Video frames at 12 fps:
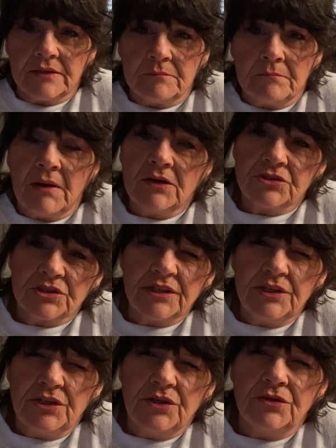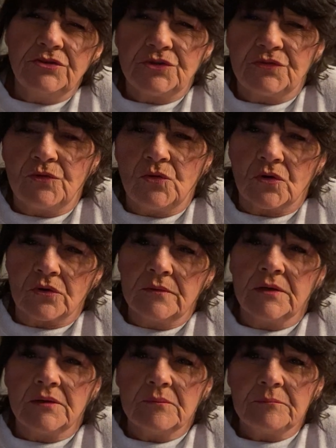mostly used
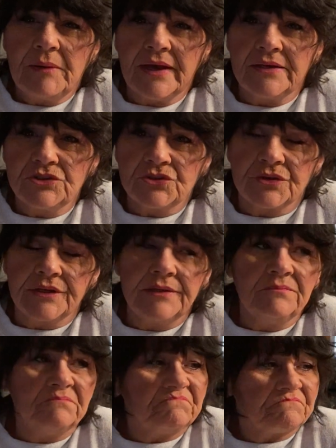for pastry,